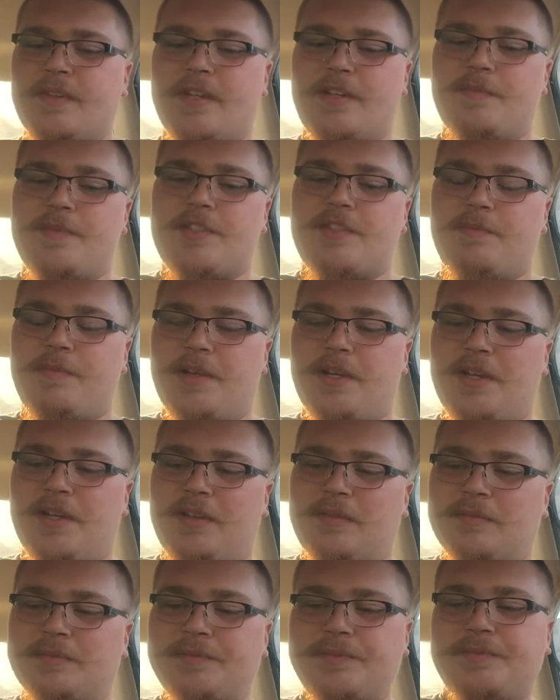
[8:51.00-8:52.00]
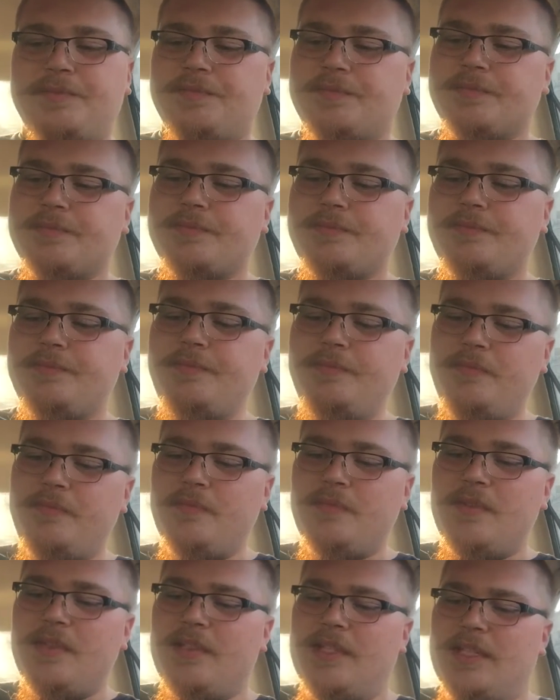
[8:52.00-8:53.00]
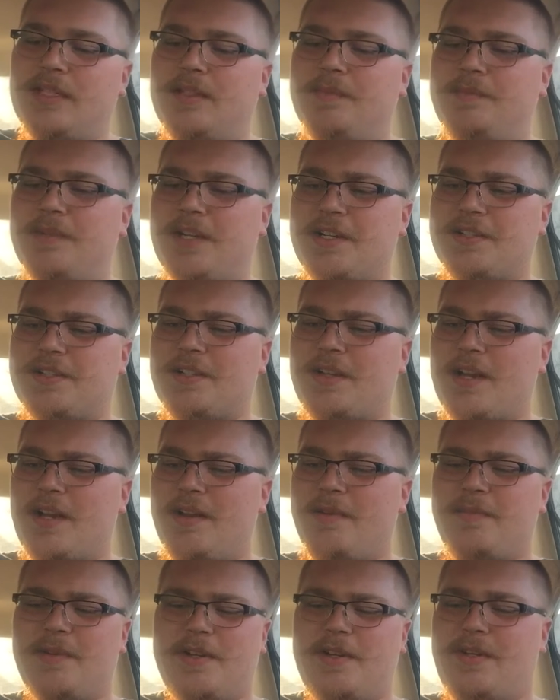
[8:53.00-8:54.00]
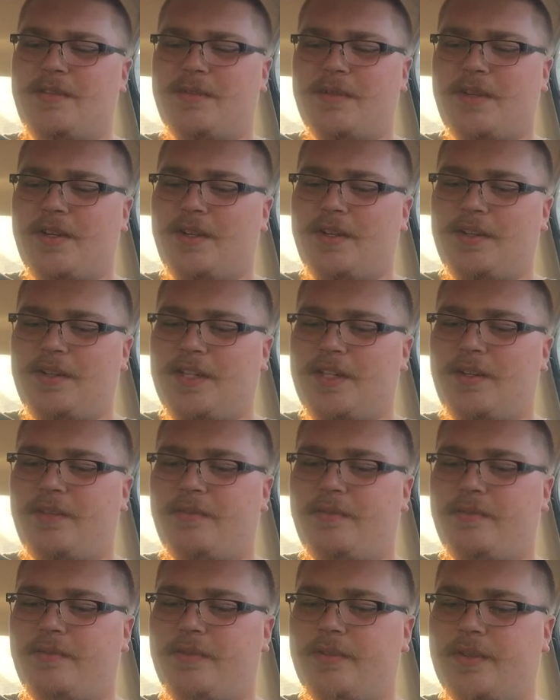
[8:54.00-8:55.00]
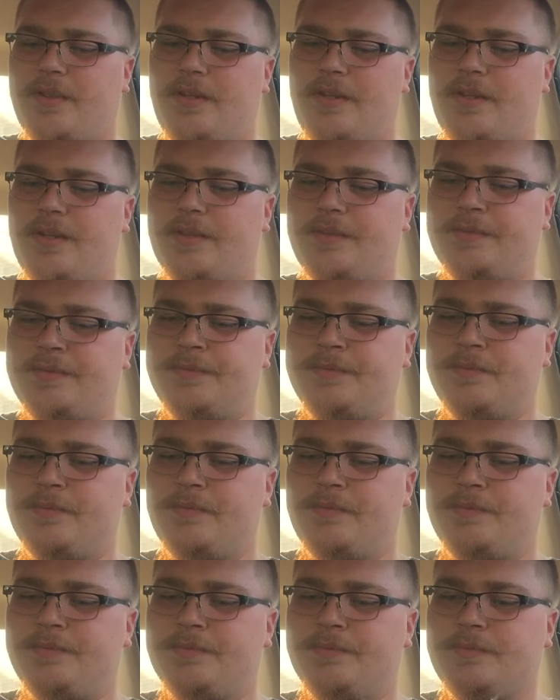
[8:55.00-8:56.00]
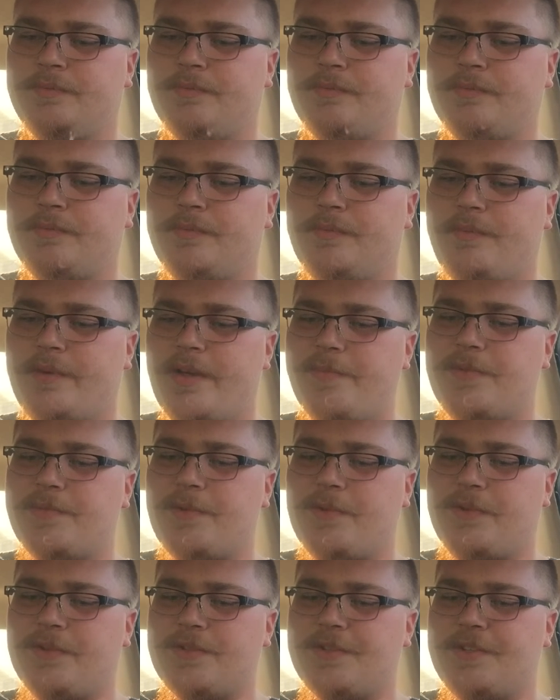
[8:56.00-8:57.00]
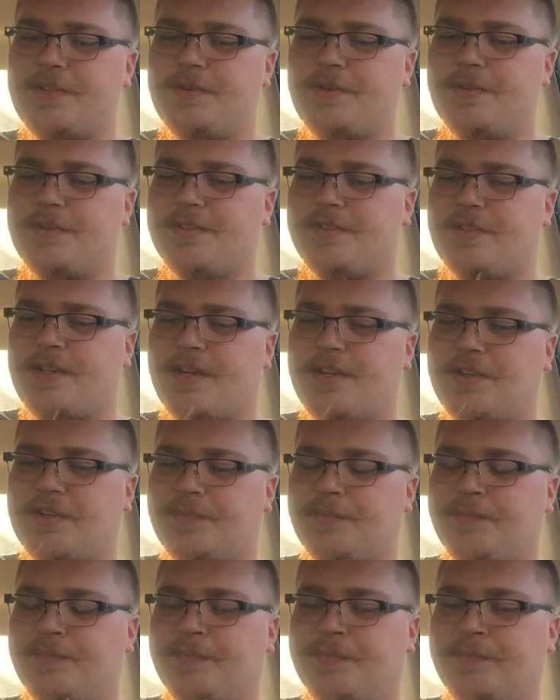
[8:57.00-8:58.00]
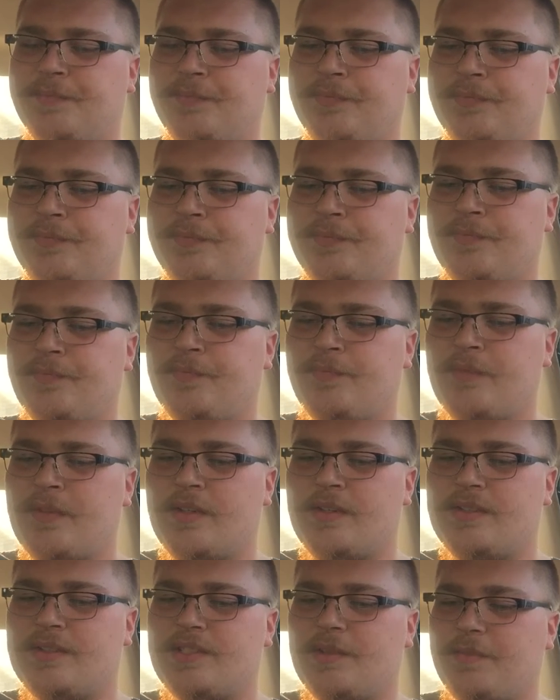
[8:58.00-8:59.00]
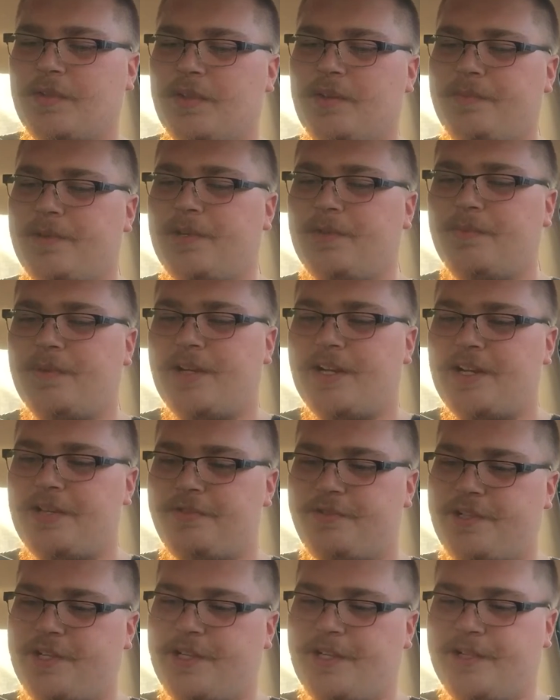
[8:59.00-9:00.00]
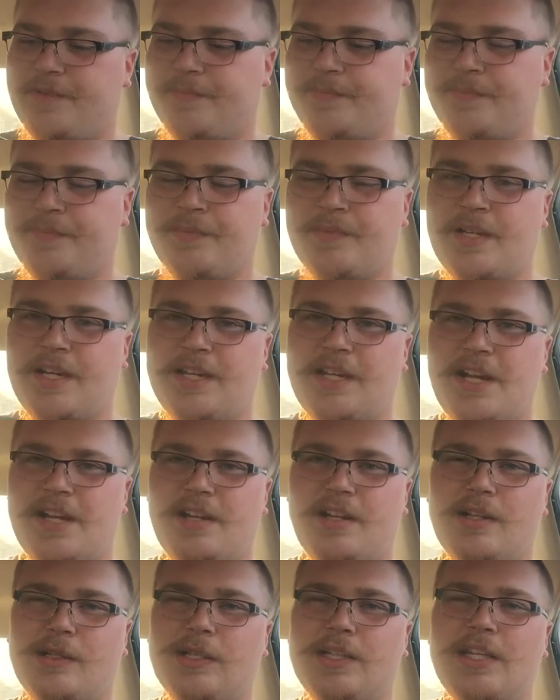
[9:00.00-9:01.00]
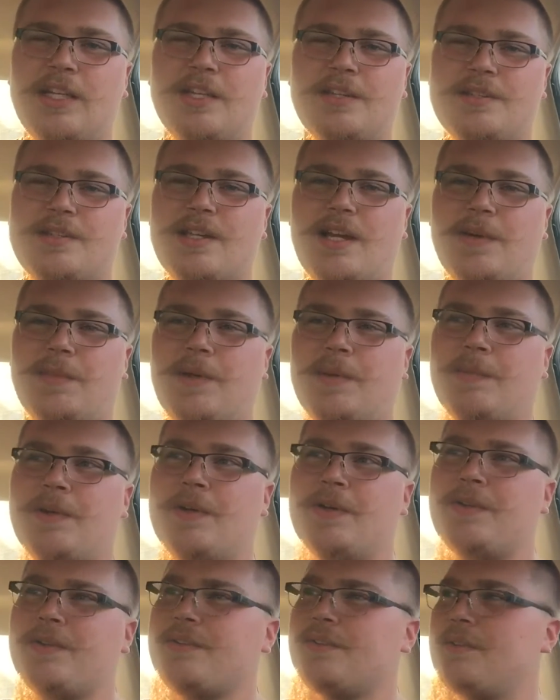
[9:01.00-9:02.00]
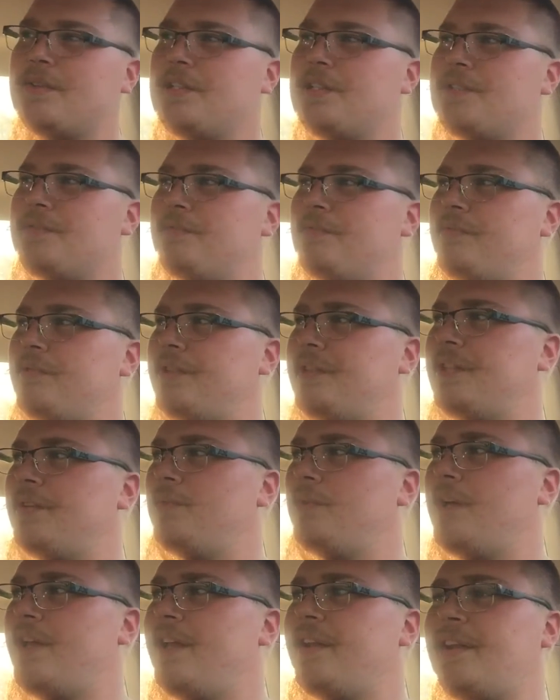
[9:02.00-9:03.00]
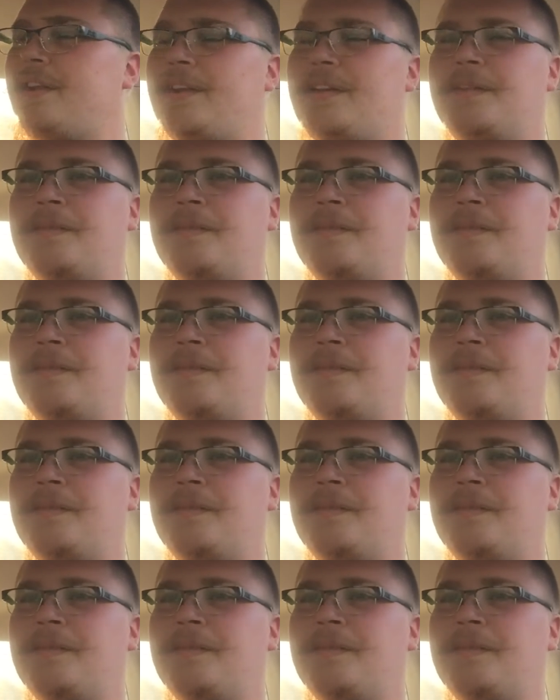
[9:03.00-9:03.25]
I'm spitting. I don't think a lot of pipe smokers do this. Something about when I draw, I kind of gleek inside my mouth, so it gets really wet,